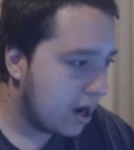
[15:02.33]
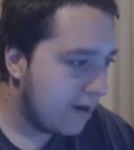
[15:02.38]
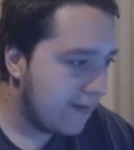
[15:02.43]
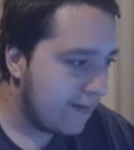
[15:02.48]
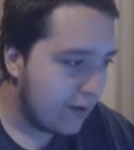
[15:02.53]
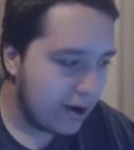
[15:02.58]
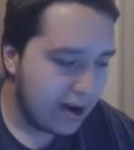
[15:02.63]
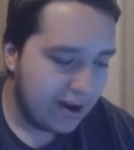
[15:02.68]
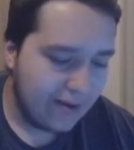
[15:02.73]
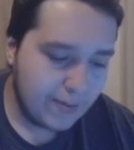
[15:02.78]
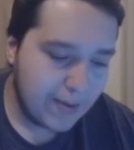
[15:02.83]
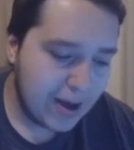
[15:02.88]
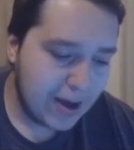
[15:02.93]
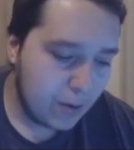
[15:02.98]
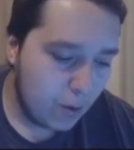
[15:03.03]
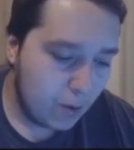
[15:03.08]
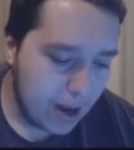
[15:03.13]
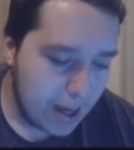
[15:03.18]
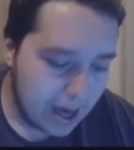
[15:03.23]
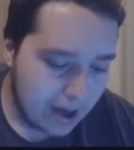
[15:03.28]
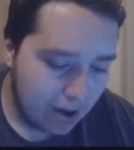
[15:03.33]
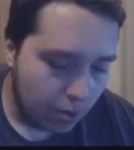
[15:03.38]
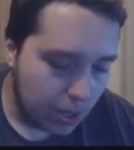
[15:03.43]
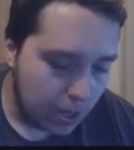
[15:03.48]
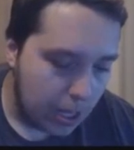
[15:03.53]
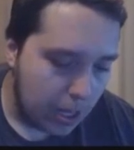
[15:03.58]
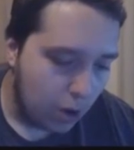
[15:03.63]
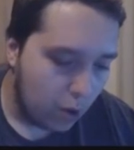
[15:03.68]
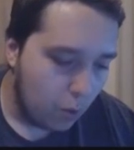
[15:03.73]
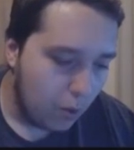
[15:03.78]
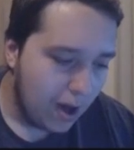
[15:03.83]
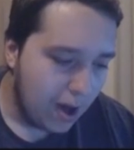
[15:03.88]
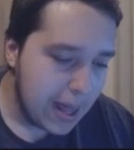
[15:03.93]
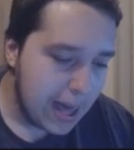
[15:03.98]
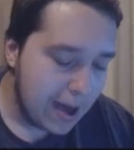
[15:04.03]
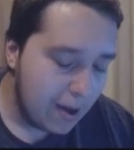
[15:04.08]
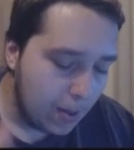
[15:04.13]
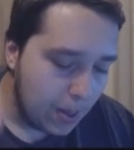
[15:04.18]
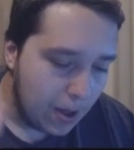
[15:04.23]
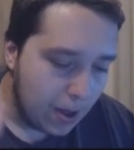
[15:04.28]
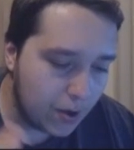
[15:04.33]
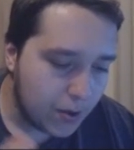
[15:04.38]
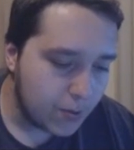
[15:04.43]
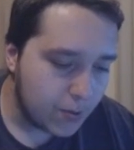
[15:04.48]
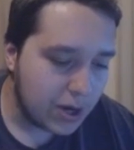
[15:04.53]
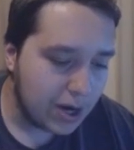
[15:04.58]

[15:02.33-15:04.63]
for another battle. Why the hell not? Why the hell not? We're going